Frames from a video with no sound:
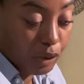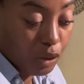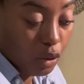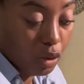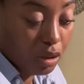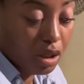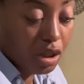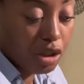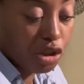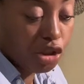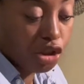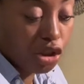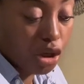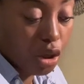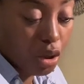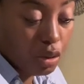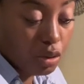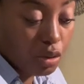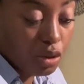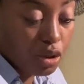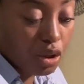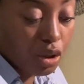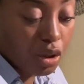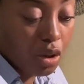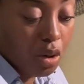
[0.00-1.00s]
Or they
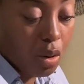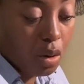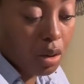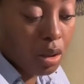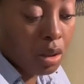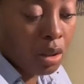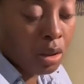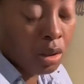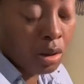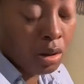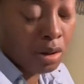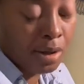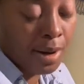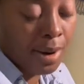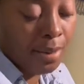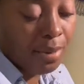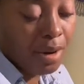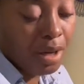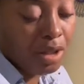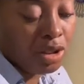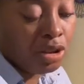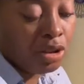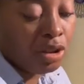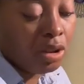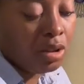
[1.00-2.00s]
chose to go in another
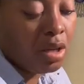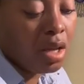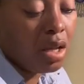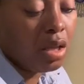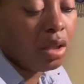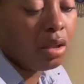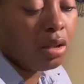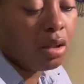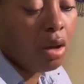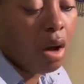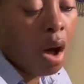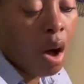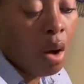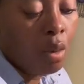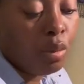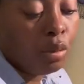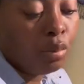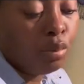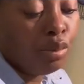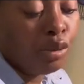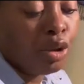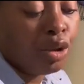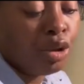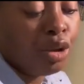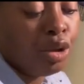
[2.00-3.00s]
direction that they thought would
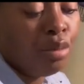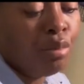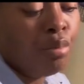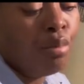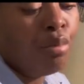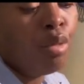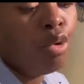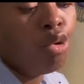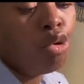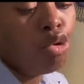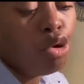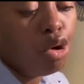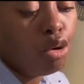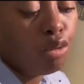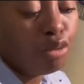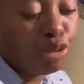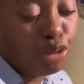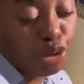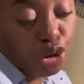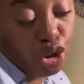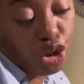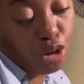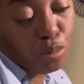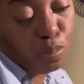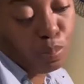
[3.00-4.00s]
bring them more
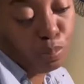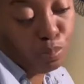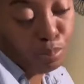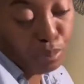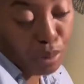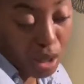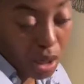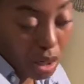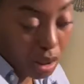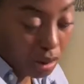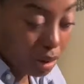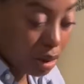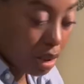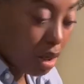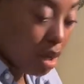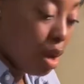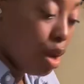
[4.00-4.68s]
respect,